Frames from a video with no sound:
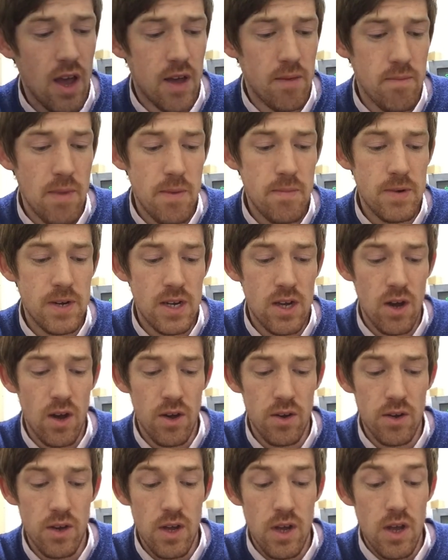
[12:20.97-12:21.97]
memory
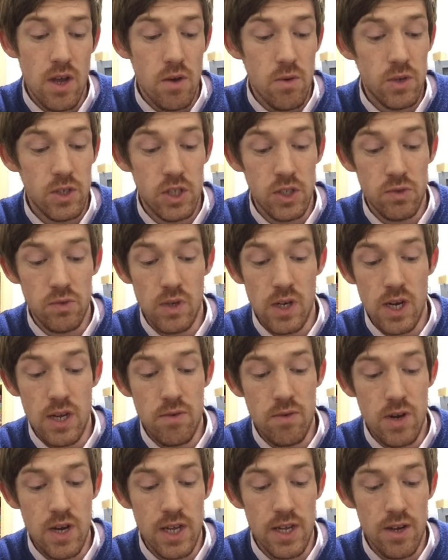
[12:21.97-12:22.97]
card, which is really,
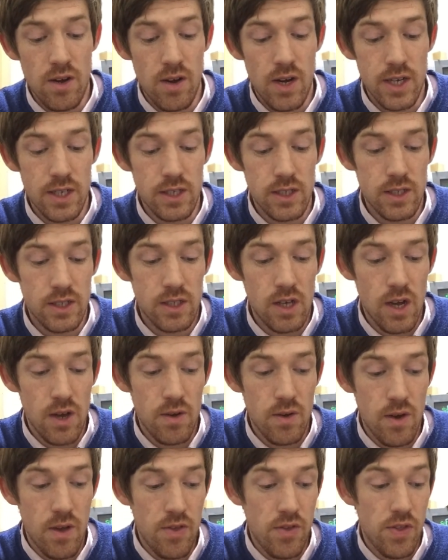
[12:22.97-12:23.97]
really nice.
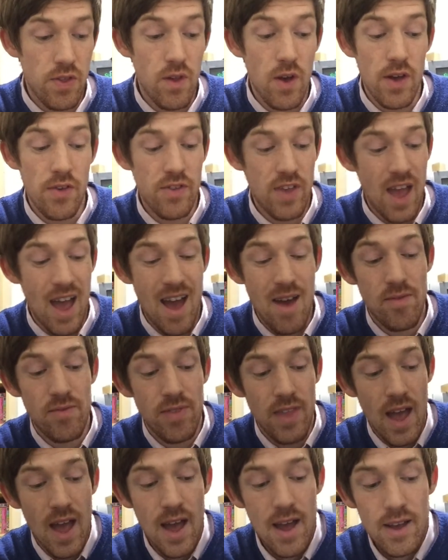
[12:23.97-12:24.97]
So it's nice to have
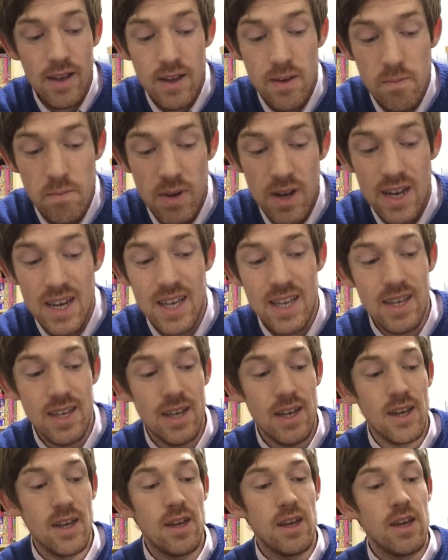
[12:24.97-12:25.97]
that complete.
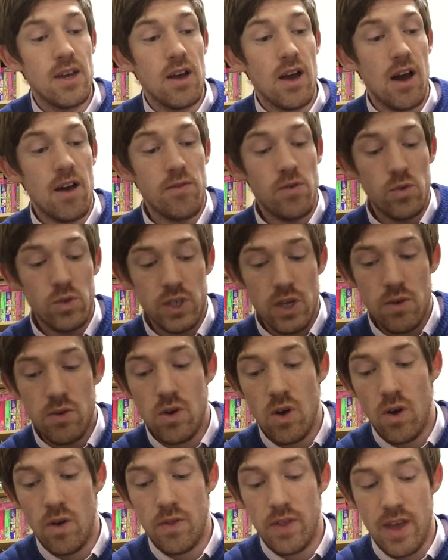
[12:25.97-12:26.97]
I've also
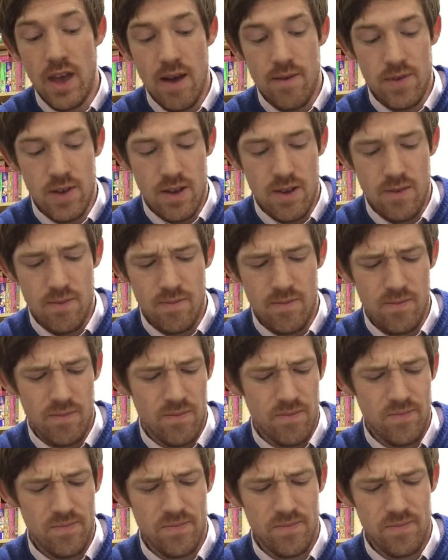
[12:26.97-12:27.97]
got the other
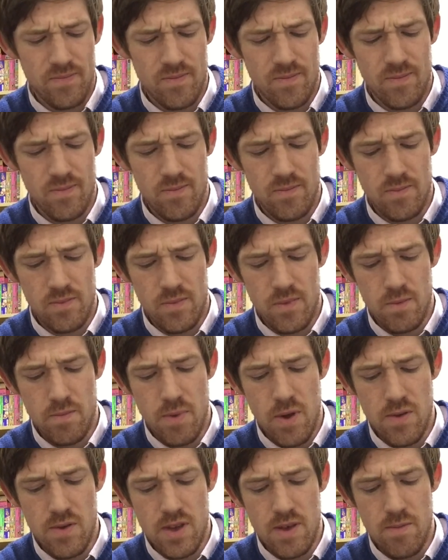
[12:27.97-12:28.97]

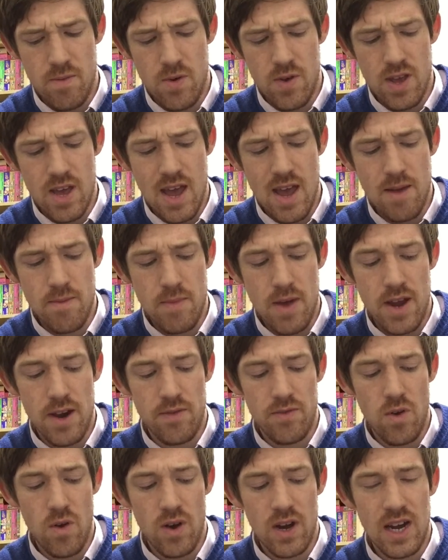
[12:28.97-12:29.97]
Pokemon game, and
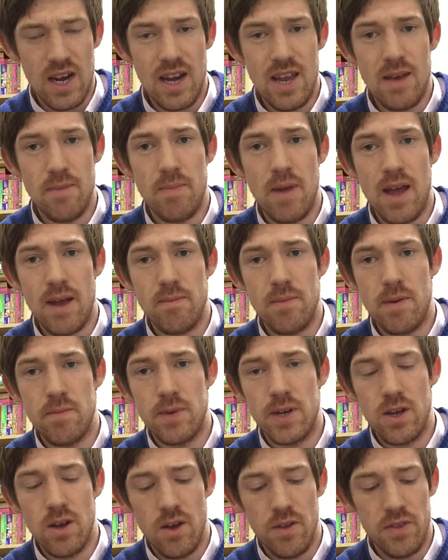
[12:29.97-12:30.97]
I've got a clear back
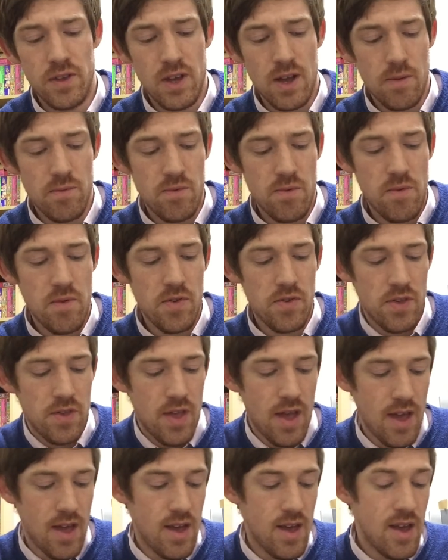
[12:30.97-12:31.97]
memory card that comes with it. So
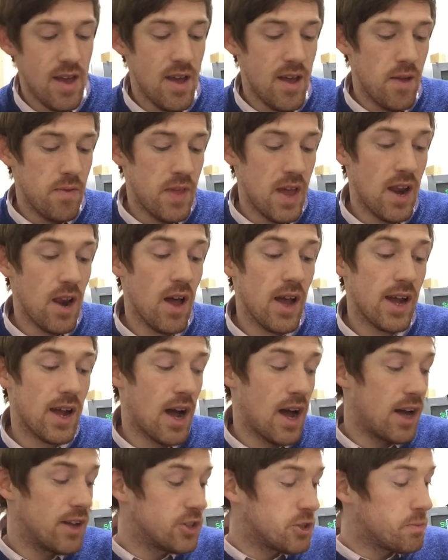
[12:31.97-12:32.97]
they're like
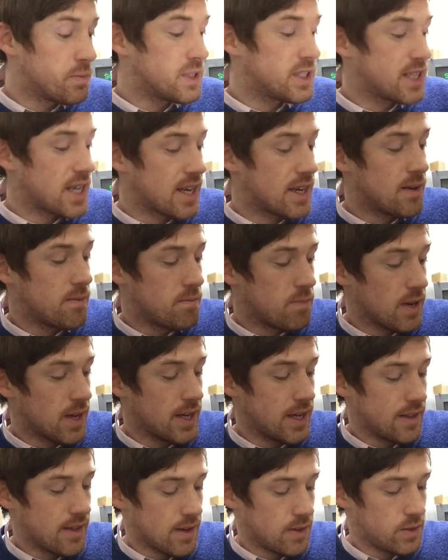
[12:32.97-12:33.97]
100%
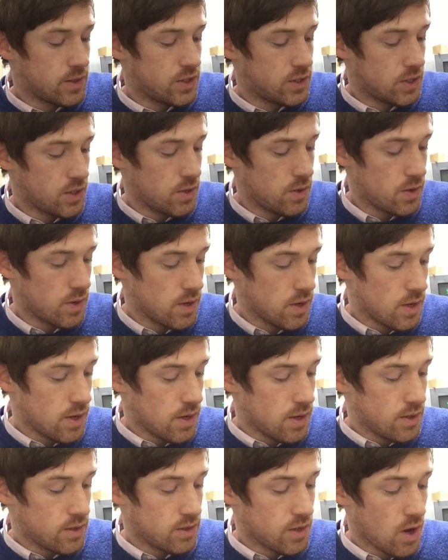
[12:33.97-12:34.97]
complete, those two
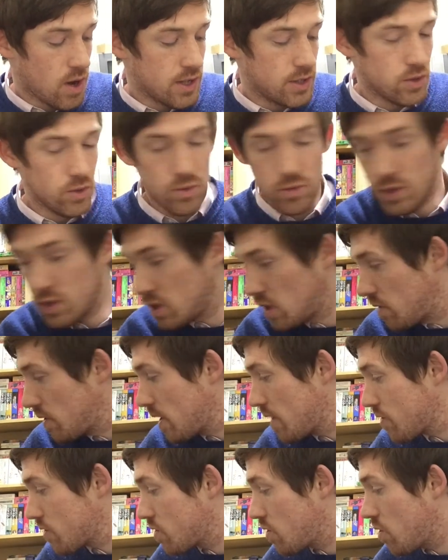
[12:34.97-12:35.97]
titles. So
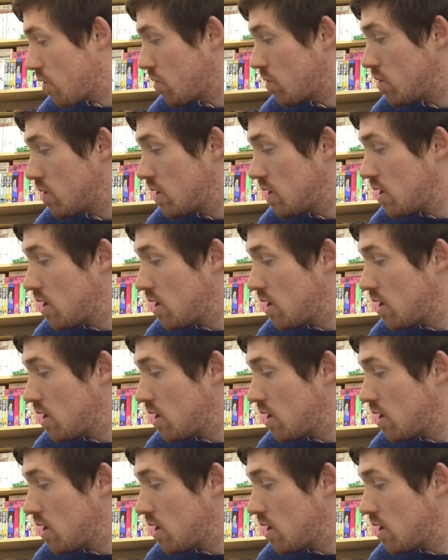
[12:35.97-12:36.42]
that's cool.